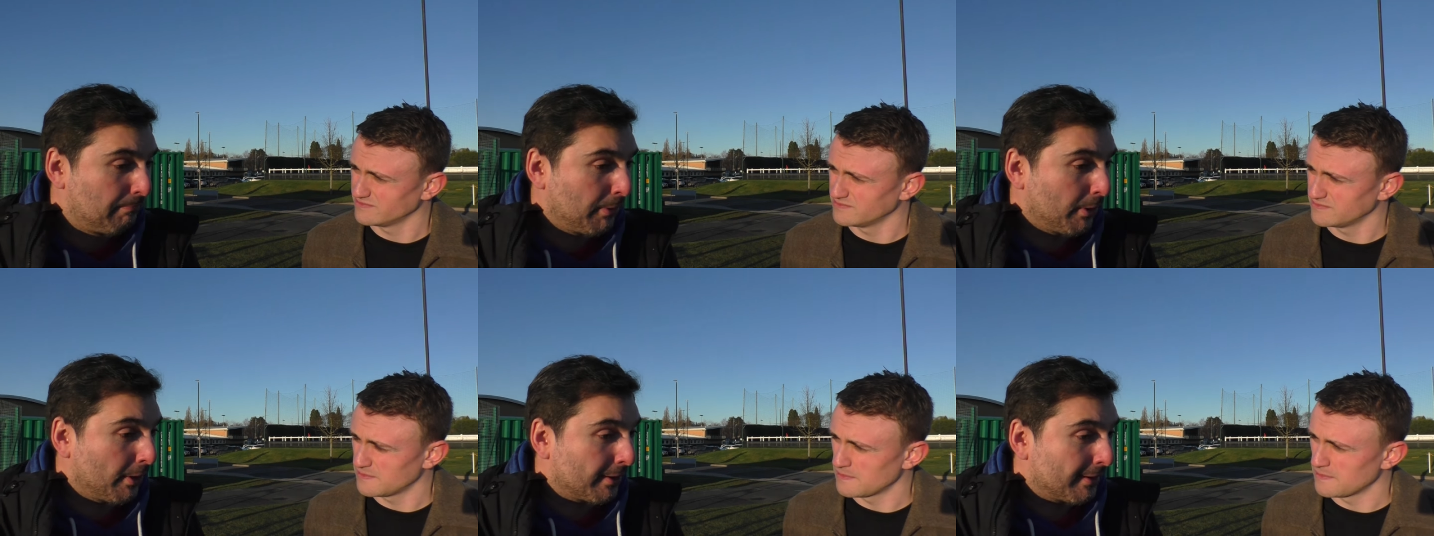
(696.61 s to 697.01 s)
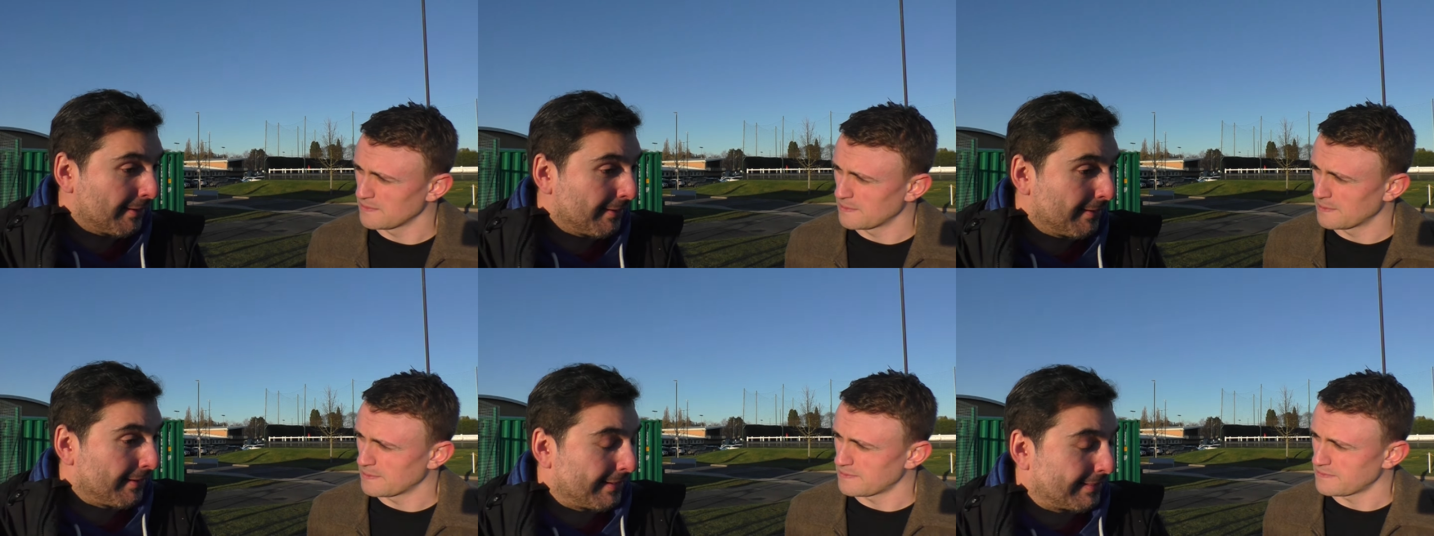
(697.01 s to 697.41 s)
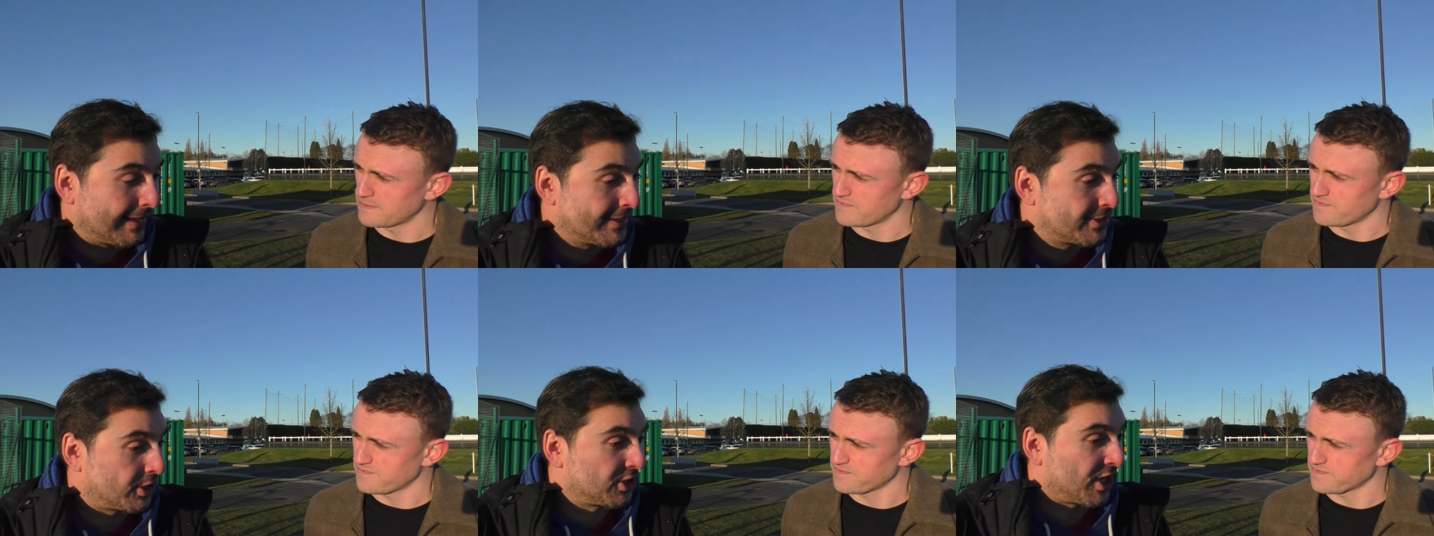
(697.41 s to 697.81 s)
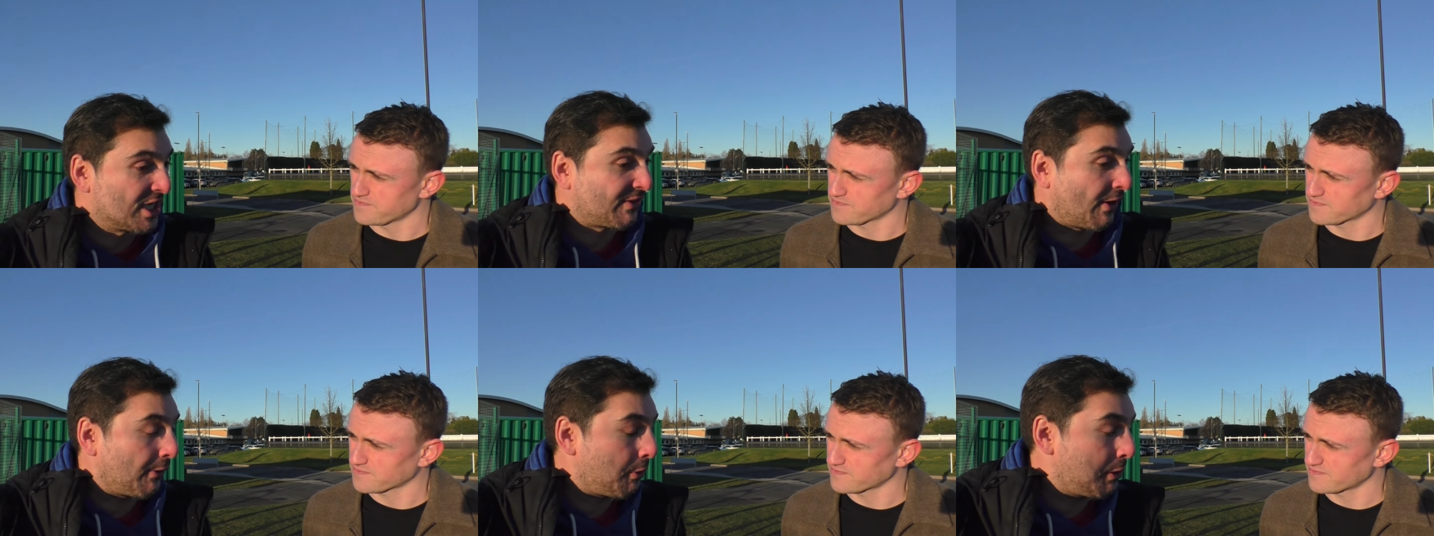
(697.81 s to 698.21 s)
Speaker 1: but things could
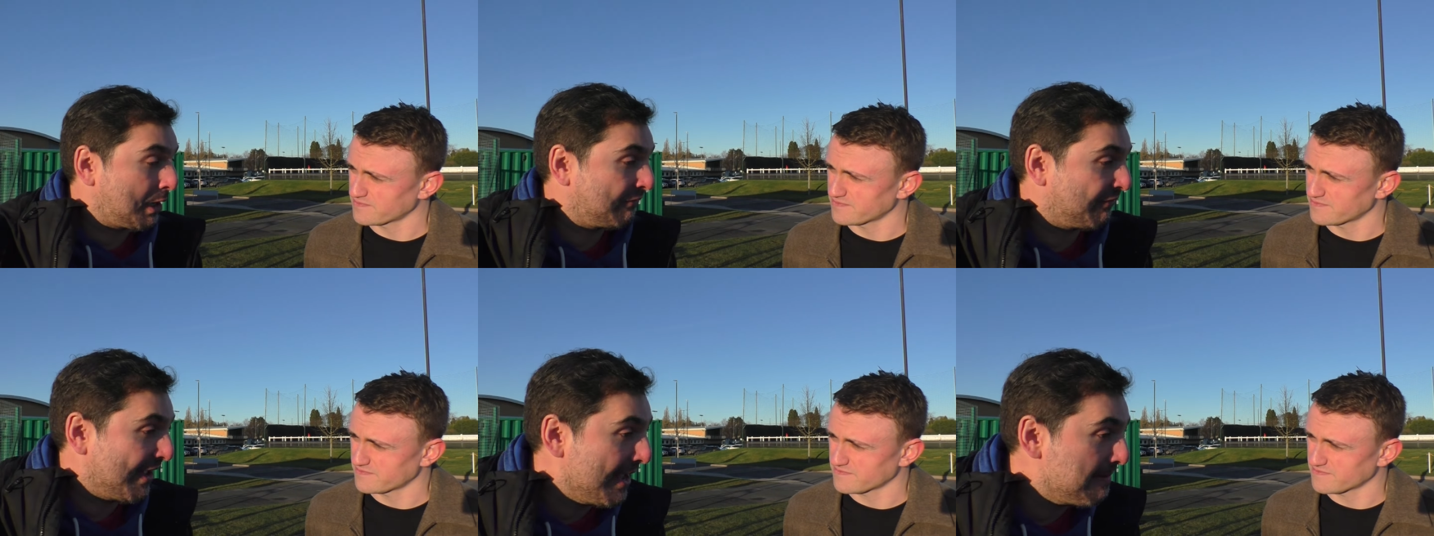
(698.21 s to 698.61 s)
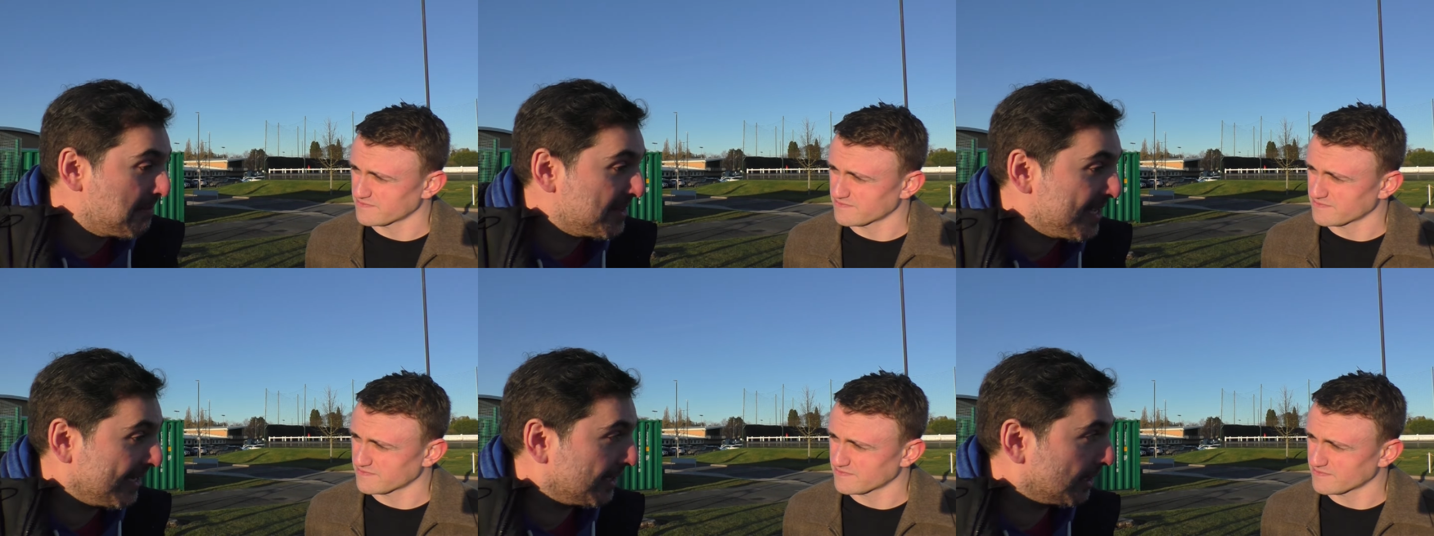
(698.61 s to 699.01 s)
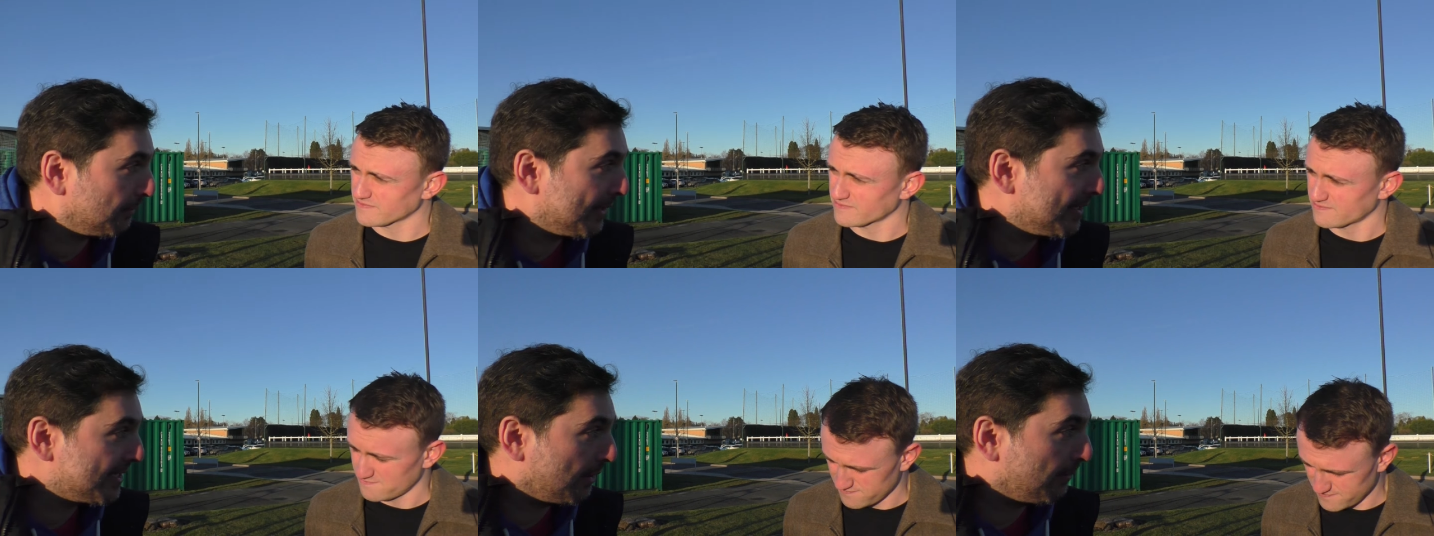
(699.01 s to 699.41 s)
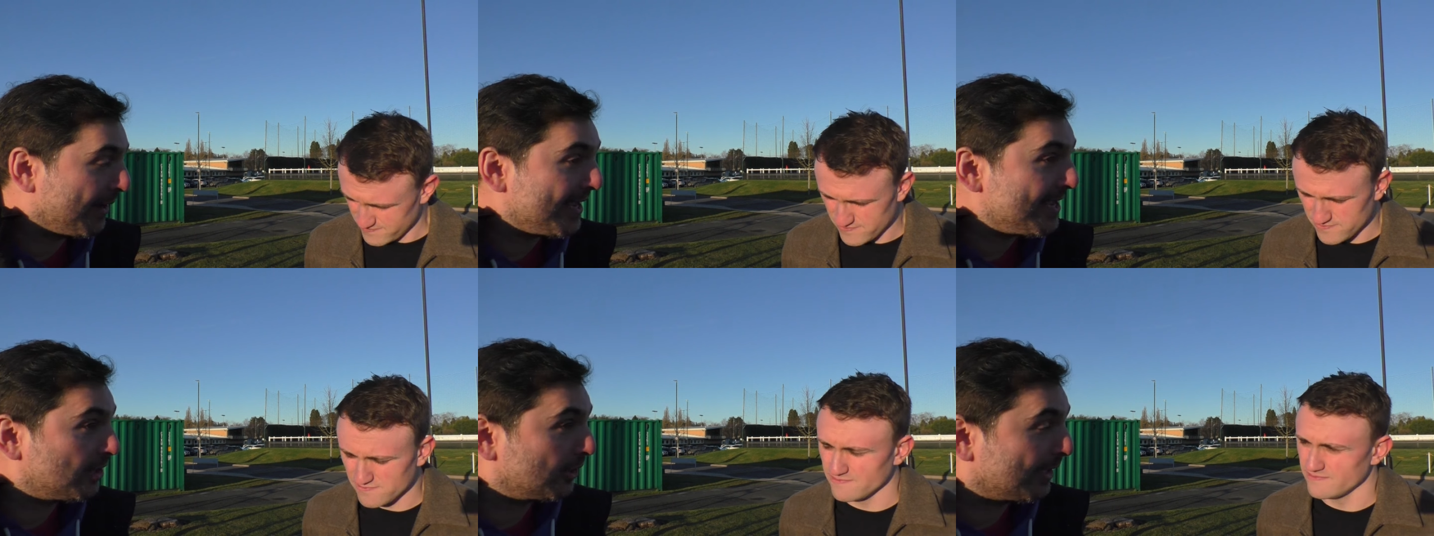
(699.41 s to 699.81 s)
change very quickly for him at the end of the window
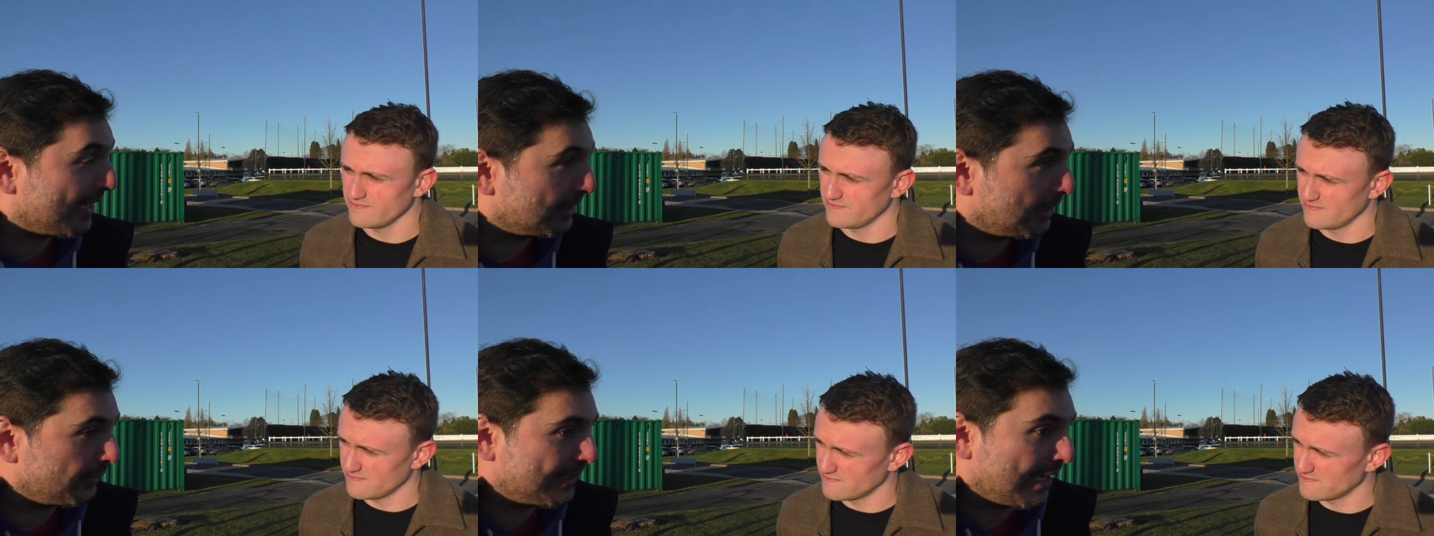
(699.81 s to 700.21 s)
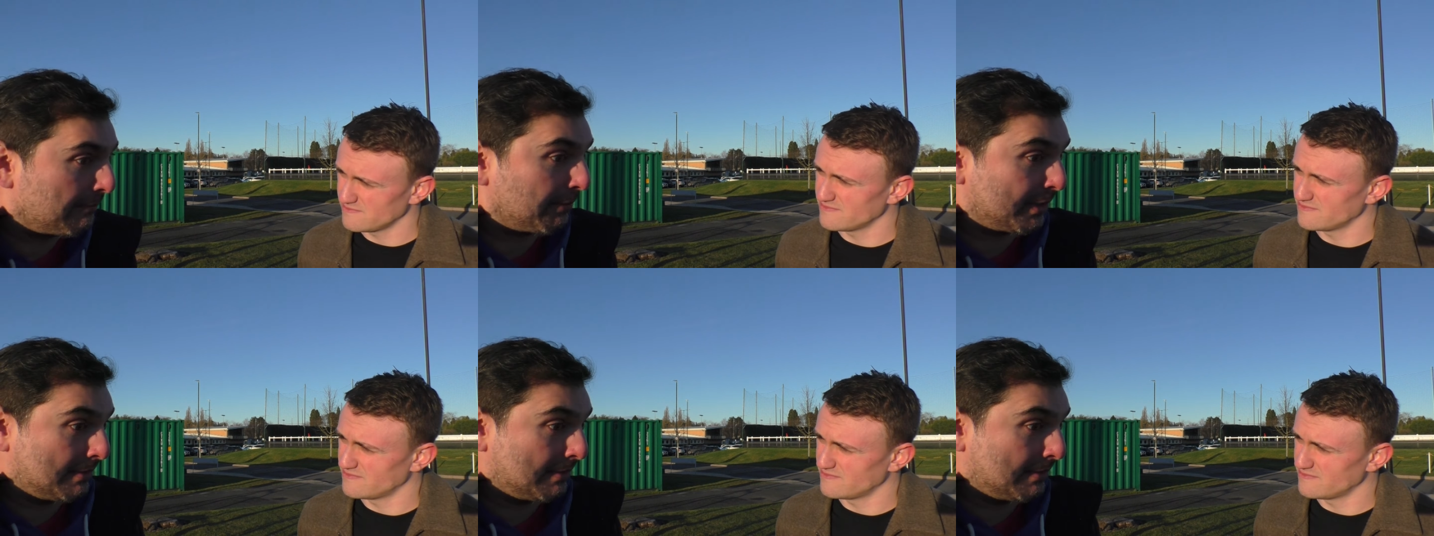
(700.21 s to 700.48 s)
where he could get loaned out.